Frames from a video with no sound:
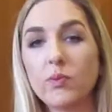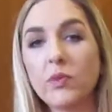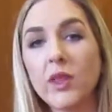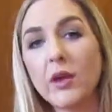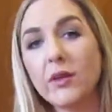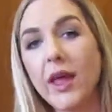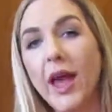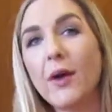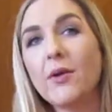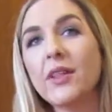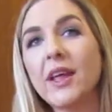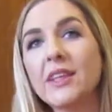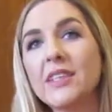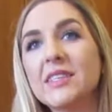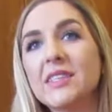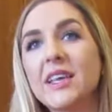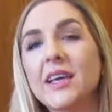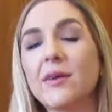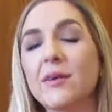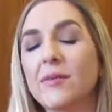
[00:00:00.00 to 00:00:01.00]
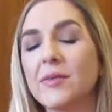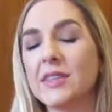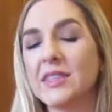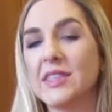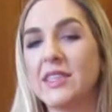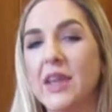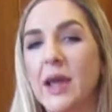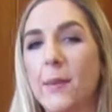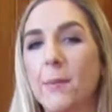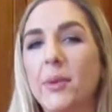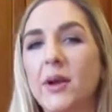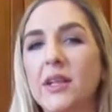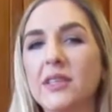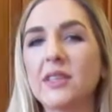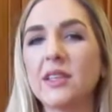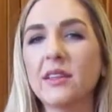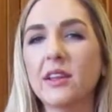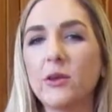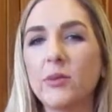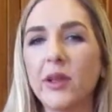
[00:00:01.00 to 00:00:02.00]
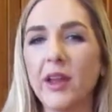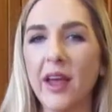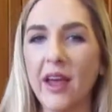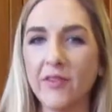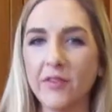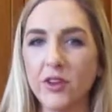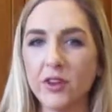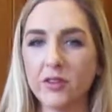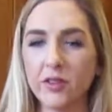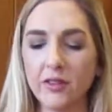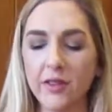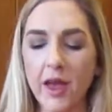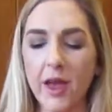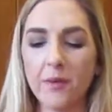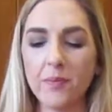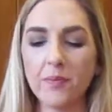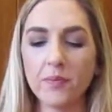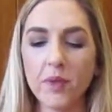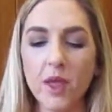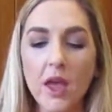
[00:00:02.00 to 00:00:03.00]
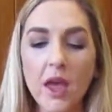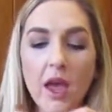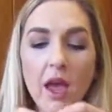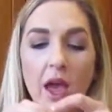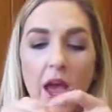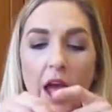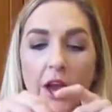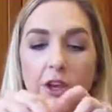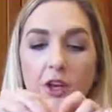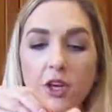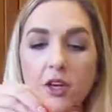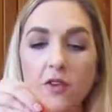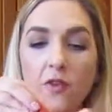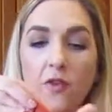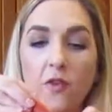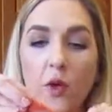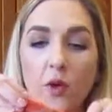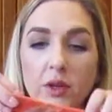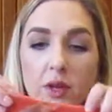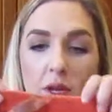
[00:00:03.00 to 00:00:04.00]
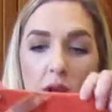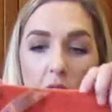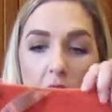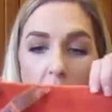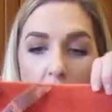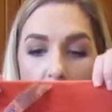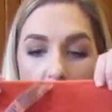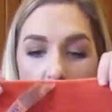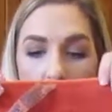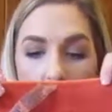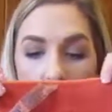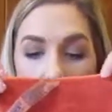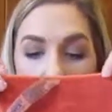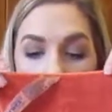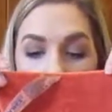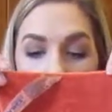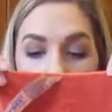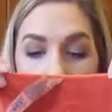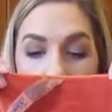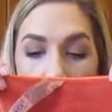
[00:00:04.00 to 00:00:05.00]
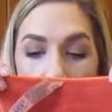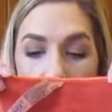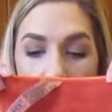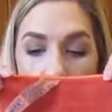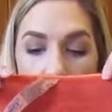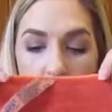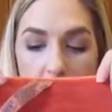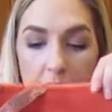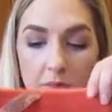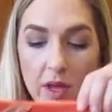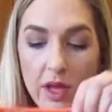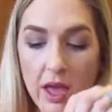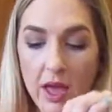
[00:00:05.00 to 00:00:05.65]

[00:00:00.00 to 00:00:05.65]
I would like to say it was damp, but it's a little bit heavier than that. And you're gonna fold it hot dog style,